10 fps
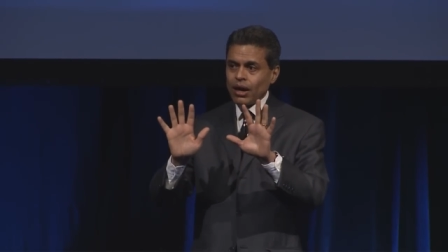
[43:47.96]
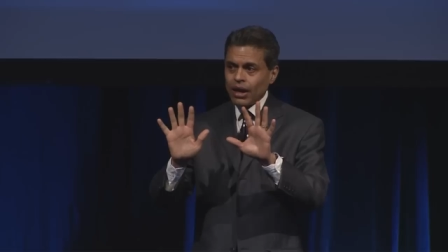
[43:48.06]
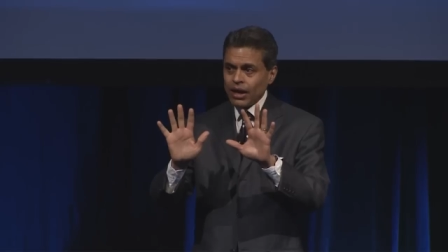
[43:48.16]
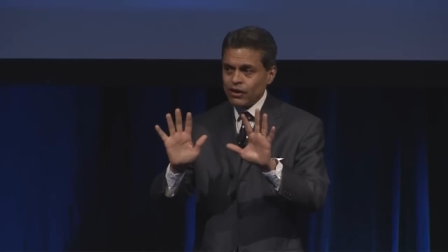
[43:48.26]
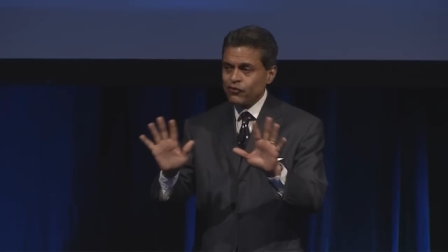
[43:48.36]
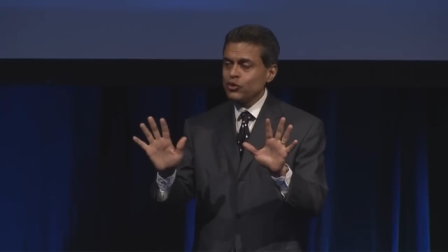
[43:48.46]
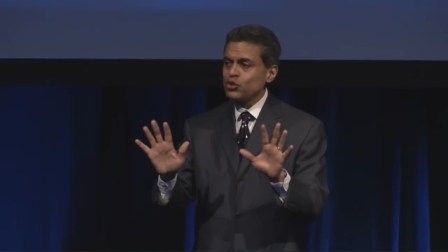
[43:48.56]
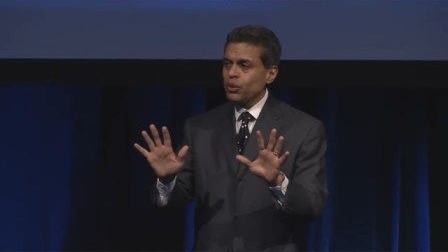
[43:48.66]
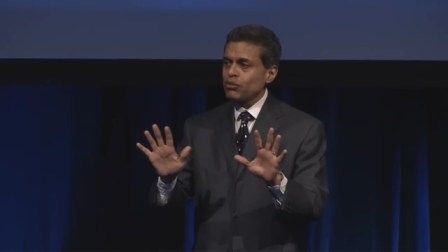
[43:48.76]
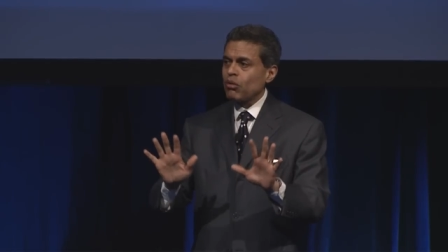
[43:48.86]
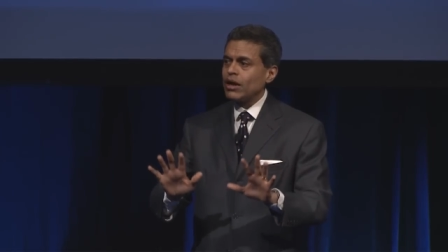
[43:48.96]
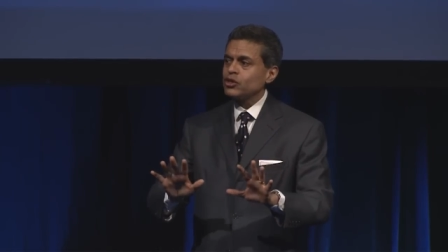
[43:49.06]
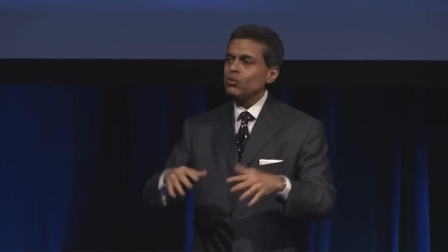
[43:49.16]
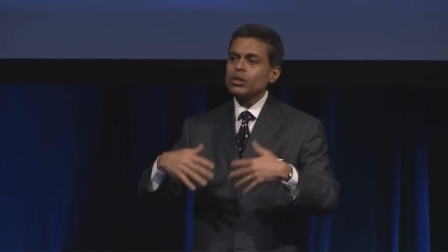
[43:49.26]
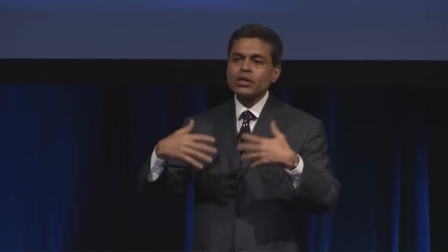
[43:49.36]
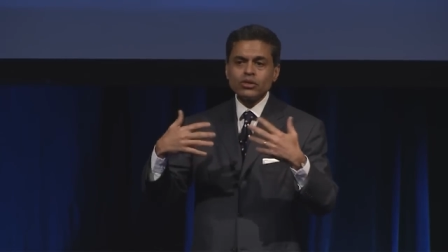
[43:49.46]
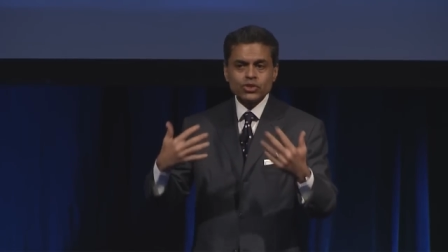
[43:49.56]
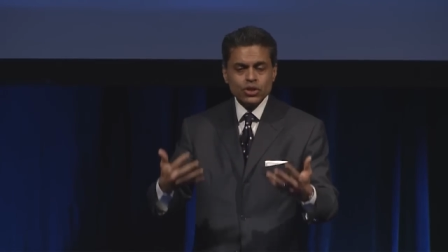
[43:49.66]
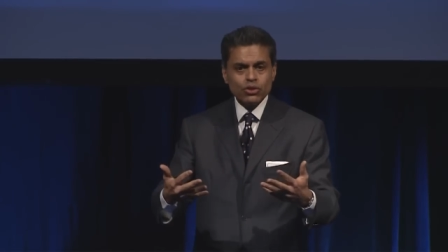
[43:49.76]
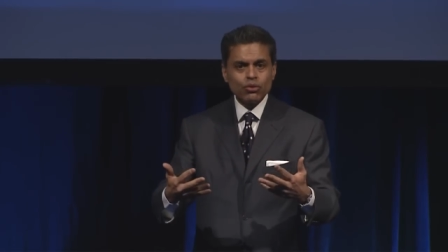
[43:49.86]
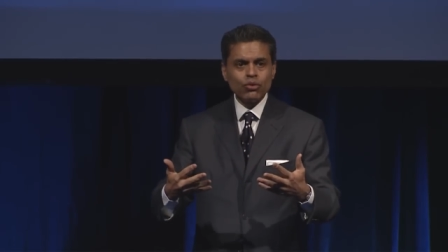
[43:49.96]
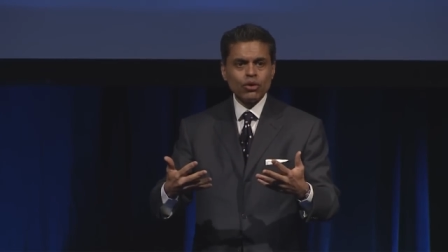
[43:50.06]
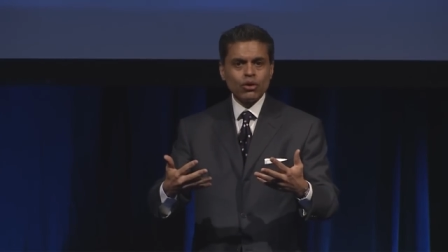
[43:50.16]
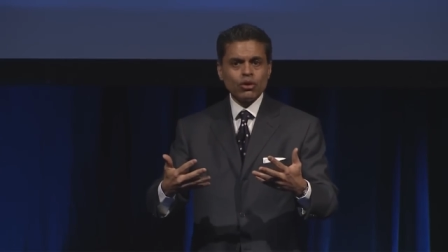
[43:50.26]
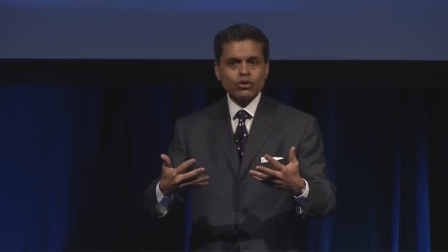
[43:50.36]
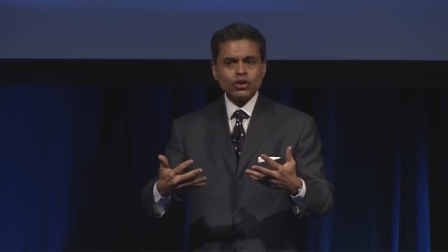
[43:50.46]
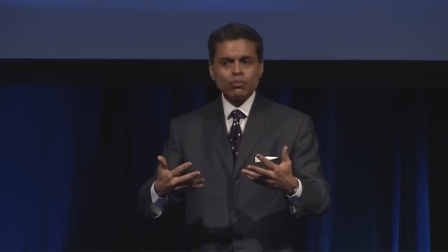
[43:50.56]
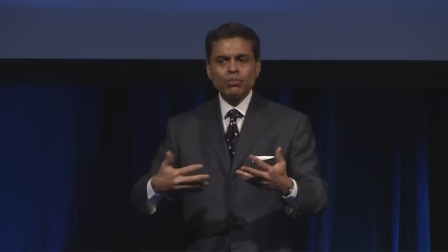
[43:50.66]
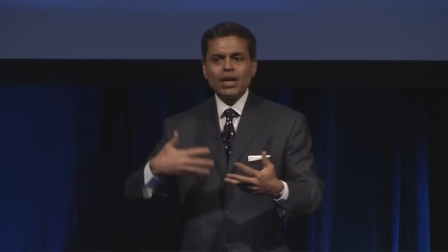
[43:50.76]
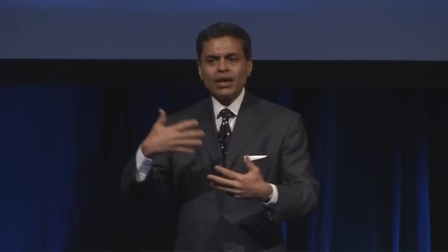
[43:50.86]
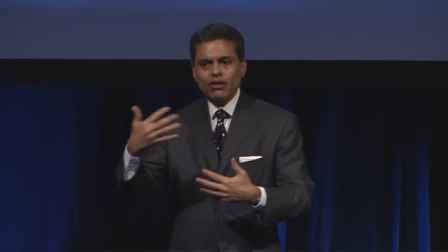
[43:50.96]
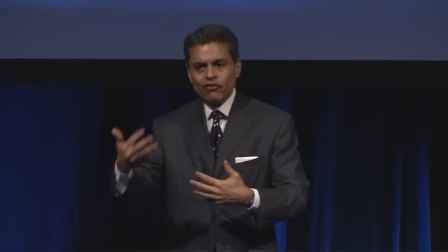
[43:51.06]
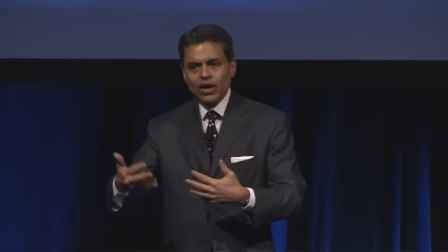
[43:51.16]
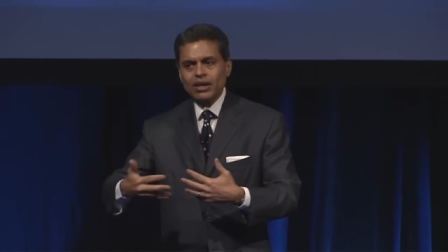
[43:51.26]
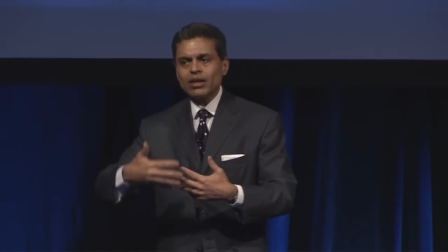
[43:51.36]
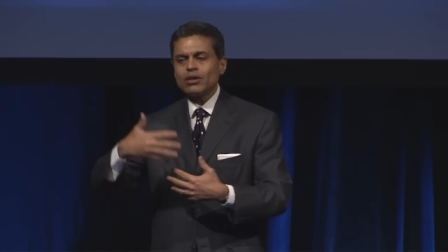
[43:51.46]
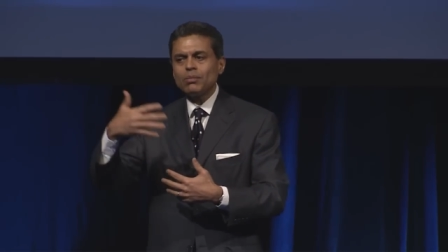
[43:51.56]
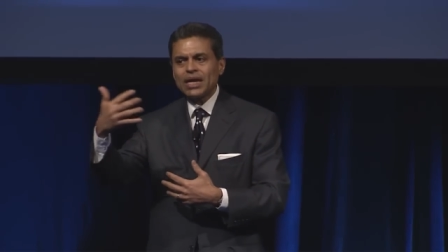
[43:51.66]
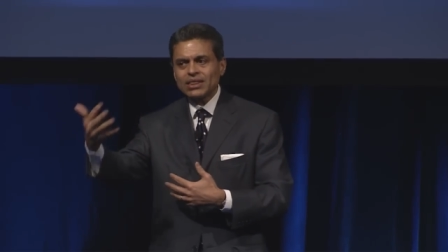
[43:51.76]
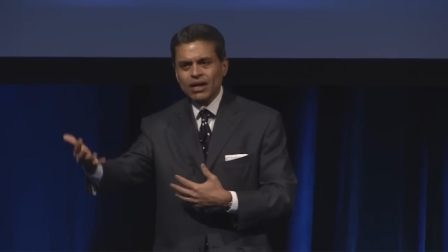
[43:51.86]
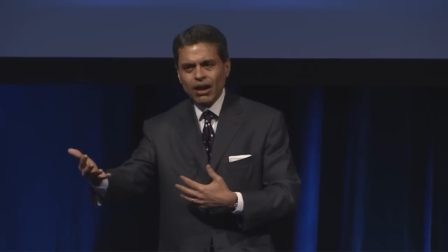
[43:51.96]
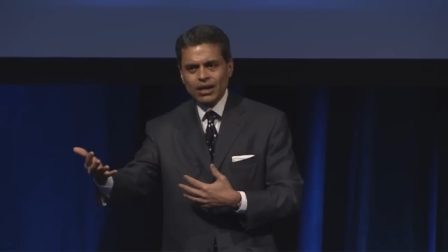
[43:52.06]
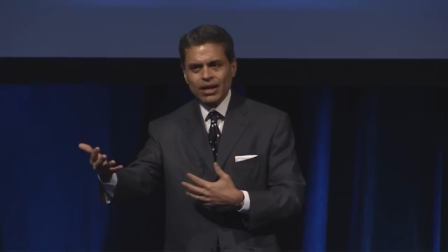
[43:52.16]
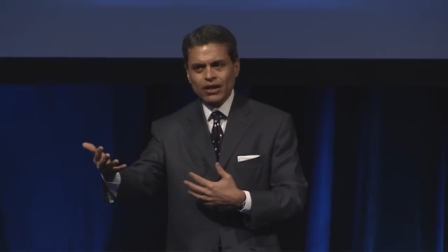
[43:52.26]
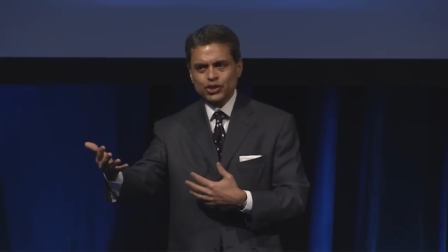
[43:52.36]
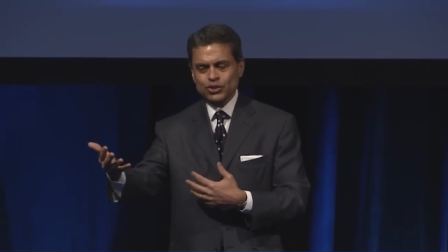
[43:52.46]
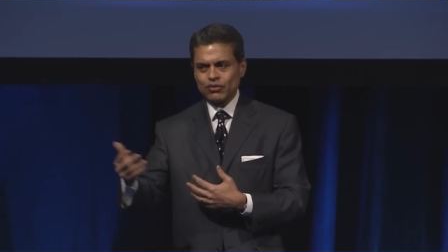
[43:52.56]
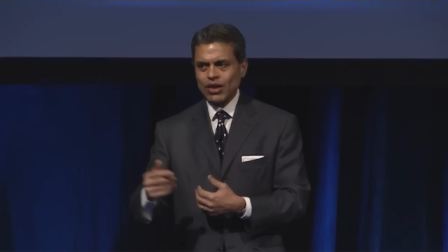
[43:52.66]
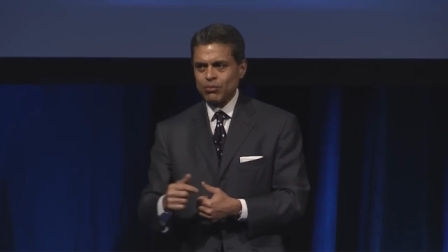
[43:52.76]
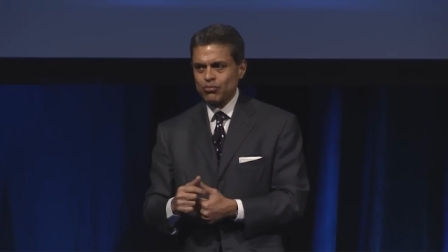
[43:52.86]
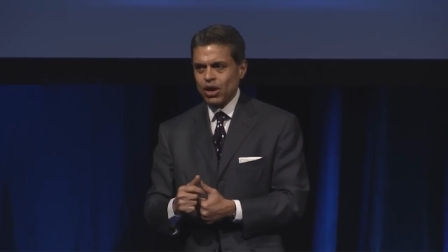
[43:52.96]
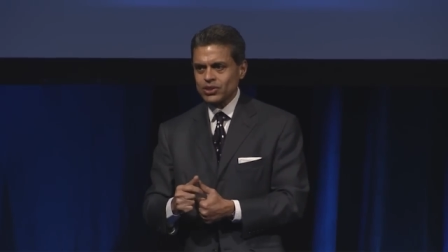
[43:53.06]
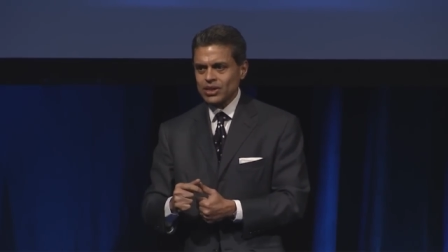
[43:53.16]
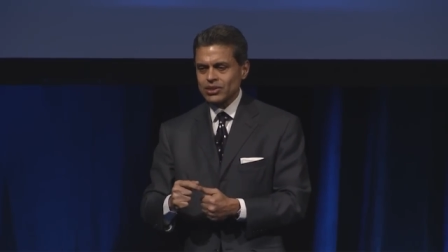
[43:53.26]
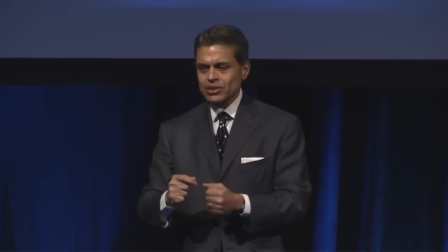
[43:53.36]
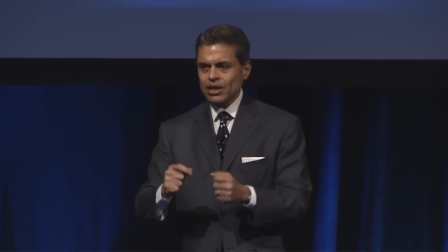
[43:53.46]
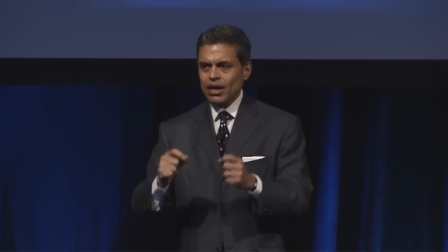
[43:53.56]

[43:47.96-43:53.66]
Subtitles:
And if you do it right, you will continue to innovate and to be at the cutting edges of that process.